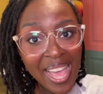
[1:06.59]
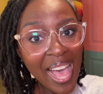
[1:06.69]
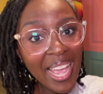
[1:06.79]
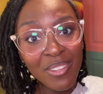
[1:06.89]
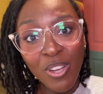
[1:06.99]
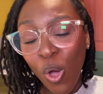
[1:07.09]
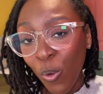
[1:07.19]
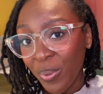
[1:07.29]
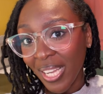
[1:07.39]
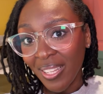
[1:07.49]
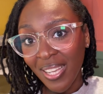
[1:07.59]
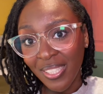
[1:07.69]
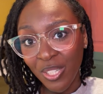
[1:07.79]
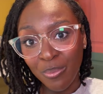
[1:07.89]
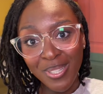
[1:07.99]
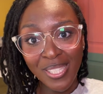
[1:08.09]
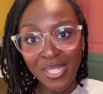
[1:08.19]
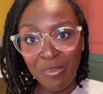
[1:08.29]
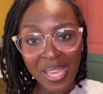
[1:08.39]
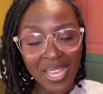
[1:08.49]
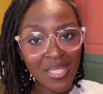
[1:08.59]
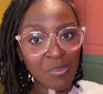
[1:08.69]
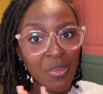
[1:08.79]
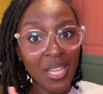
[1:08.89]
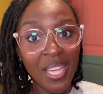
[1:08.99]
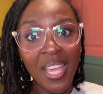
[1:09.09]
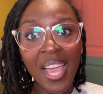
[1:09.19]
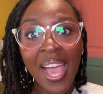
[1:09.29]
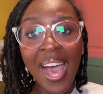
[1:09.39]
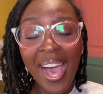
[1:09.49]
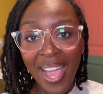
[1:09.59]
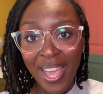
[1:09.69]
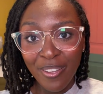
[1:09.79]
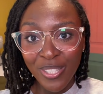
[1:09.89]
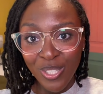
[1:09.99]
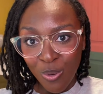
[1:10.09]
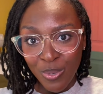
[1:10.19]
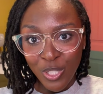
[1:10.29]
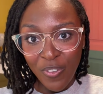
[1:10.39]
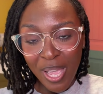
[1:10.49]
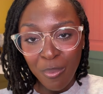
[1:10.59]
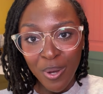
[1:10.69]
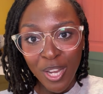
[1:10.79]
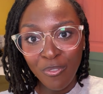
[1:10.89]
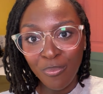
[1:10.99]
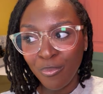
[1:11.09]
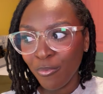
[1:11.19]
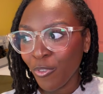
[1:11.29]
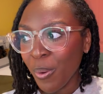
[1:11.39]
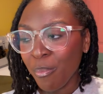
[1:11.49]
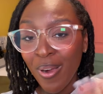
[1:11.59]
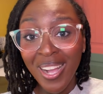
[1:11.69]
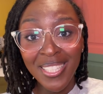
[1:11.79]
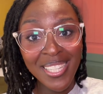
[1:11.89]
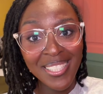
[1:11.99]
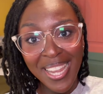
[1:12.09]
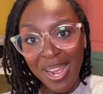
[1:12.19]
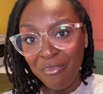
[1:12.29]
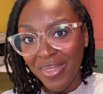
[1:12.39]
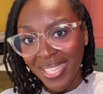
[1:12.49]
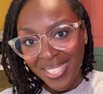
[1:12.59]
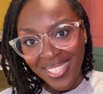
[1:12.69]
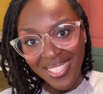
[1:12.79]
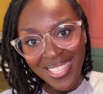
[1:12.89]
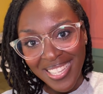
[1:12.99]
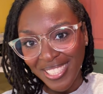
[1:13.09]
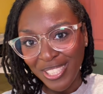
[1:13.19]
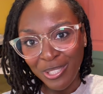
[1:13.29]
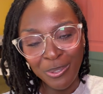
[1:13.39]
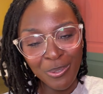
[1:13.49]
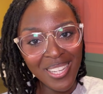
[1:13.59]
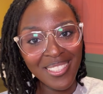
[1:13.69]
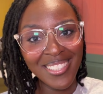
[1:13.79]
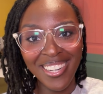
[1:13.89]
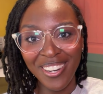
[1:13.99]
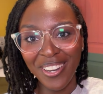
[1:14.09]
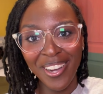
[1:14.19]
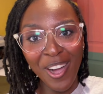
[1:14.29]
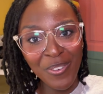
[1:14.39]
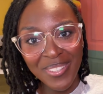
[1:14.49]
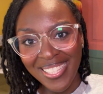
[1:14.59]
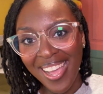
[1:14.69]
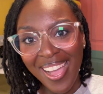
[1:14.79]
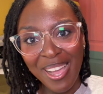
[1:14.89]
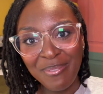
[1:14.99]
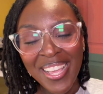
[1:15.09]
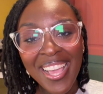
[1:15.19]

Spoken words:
I ain't even gonna open that closet up because it's a mess, but I have so much fabric from projects that I meant to get to over time.